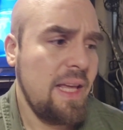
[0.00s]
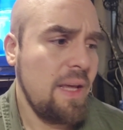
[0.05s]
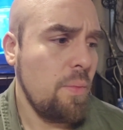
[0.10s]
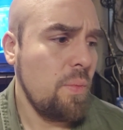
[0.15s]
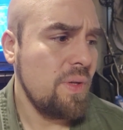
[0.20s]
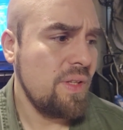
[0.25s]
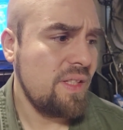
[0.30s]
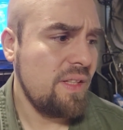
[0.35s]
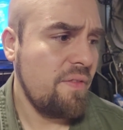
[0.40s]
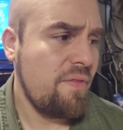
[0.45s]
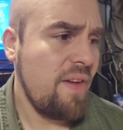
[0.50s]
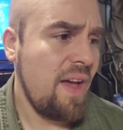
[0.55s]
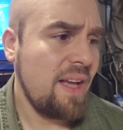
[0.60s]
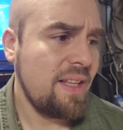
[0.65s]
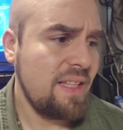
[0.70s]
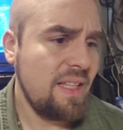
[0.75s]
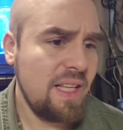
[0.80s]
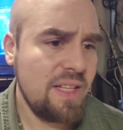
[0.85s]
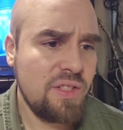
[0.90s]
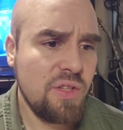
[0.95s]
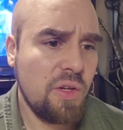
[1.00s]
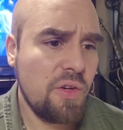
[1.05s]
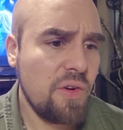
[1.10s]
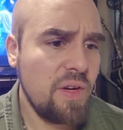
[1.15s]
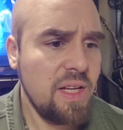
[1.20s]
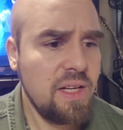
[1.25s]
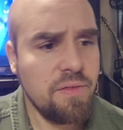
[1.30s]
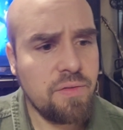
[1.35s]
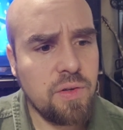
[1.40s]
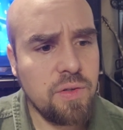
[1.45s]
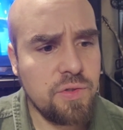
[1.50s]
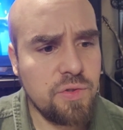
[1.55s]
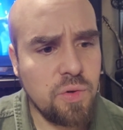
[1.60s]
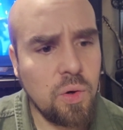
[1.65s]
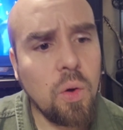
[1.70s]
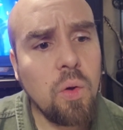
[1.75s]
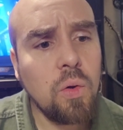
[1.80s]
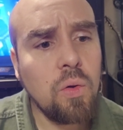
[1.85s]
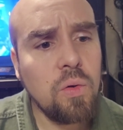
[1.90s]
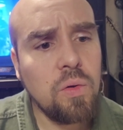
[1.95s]
It was the fact that they took creative
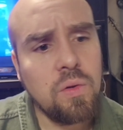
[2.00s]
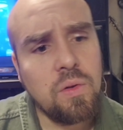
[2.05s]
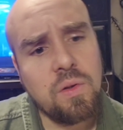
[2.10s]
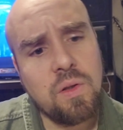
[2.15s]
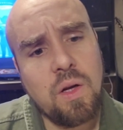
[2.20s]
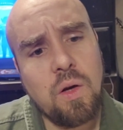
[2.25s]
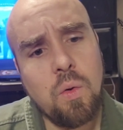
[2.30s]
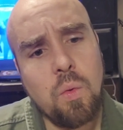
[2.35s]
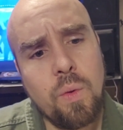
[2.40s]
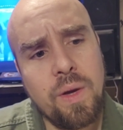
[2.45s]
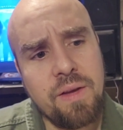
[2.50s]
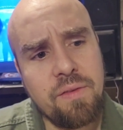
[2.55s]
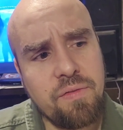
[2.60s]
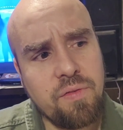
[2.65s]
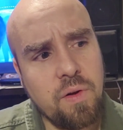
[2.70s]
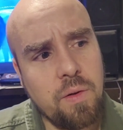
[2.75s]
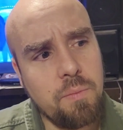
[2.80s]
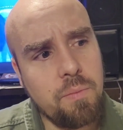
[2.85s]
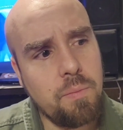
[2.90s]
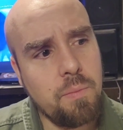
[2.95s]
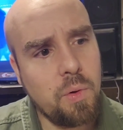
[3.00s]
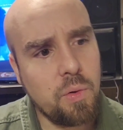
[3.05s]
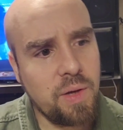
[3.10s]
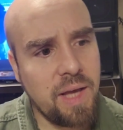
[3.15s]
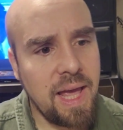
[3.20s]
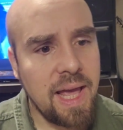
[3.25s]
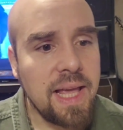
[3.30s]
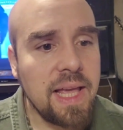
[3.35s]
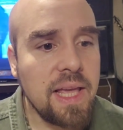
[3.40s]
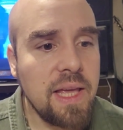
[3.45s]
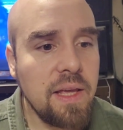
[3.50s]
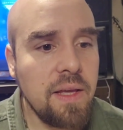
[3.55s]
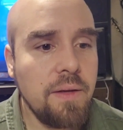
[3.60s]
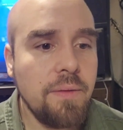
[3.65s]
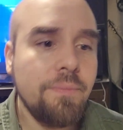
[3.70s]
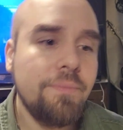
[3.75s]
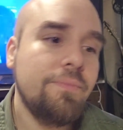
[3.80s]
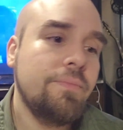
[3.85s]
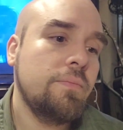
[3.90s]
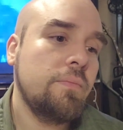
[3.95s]
control away from
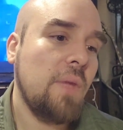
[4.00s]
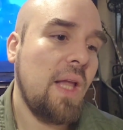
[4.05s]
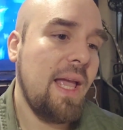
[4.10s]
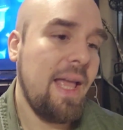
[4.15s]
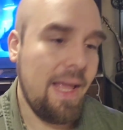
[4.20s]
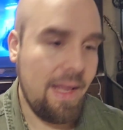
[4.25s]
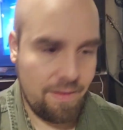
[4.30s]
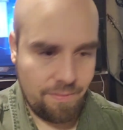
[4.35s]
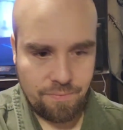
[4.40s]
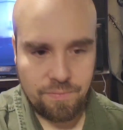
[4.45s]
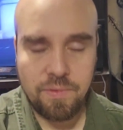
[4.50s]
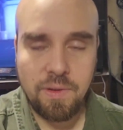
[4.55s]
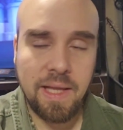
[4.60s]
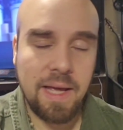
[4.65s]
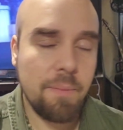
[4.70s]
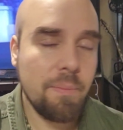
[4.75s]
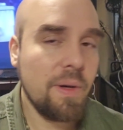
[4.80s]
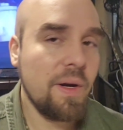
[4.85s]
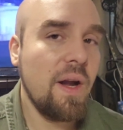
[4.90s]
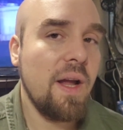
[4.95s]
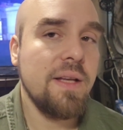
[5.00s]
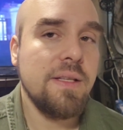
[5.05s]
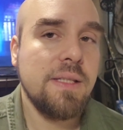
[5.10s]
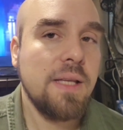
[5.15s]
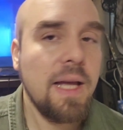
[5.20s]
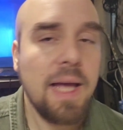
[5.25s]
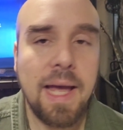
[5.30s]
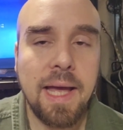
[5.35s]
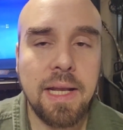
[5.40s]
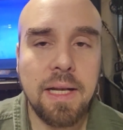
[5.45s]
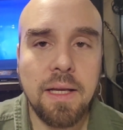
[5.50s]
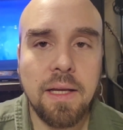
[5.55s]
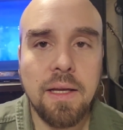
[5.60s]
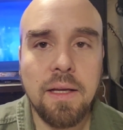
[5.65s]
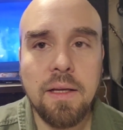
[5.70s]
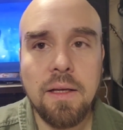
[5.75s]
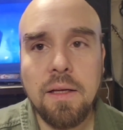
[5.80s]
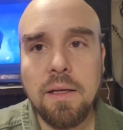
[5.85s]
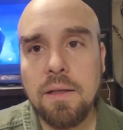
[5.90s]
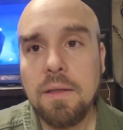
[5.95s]
Mulcahy, and Lambert had
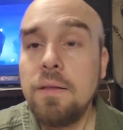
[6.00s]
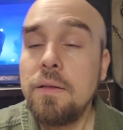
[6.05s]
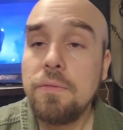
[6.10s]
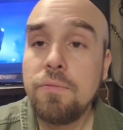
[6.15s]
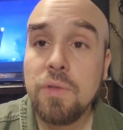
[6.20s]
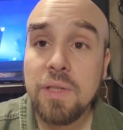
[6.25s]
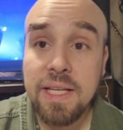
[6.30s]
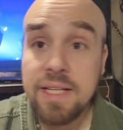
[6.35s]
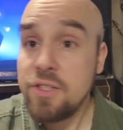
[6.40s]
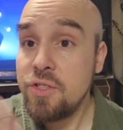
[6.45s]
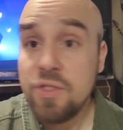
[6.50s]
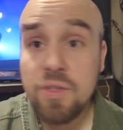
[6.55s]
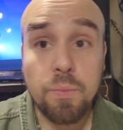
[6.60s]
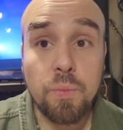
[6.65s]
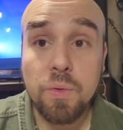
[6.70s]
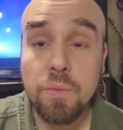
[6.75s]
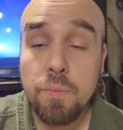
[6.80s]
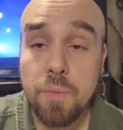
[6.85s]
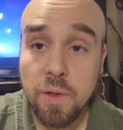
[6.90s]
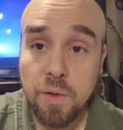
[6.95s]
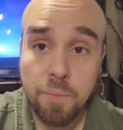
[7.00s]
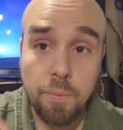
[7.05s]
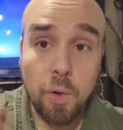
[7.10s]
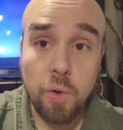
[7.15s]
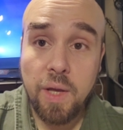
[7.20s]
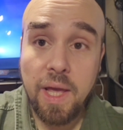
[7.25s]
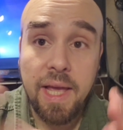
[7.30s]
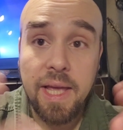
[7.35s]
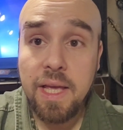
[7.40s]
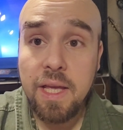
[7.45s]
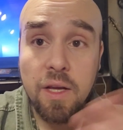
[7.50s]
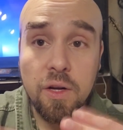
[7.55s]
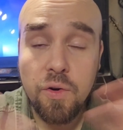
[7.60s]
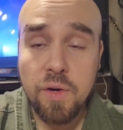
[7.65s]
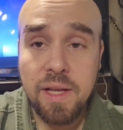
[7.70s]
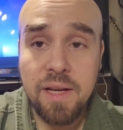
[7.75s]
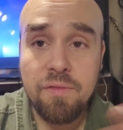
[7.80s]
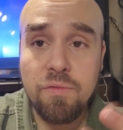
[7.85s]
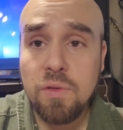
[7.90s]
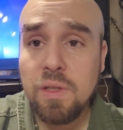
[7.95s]
a relationship with Mulcahy,
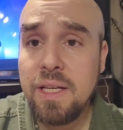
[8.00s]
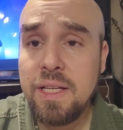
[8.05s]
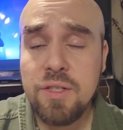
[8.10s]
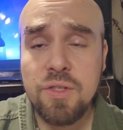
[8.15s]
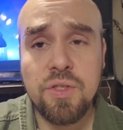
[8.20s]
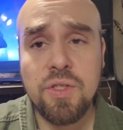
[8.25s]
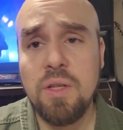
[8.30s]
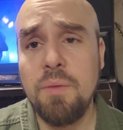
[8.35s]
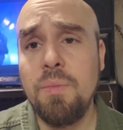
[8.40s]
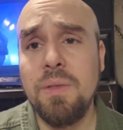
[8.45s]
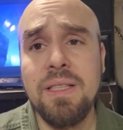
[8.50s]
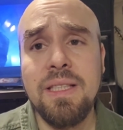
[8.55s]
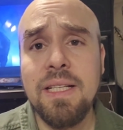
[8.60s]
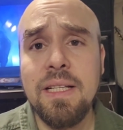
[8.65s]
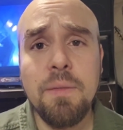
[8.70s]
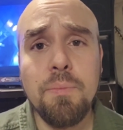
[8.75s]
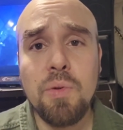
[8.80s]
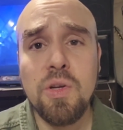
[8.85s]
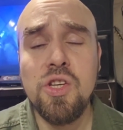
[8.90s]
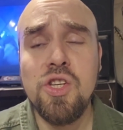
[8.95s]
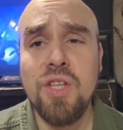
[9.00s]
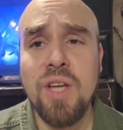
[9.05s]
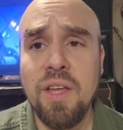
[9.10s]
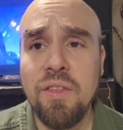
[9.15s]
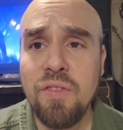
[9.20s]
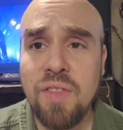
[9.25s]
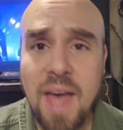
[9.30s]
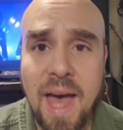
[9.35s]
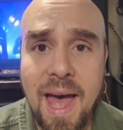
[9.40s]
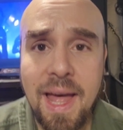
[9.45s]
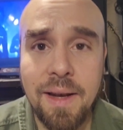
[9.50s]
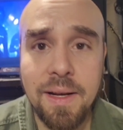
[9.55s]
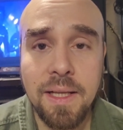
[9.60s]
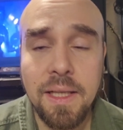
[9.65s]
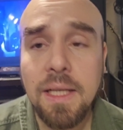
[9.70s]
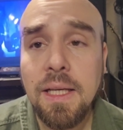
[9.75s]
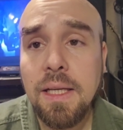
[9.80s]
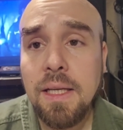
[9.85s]
creative relationship, and didn't appreciate that.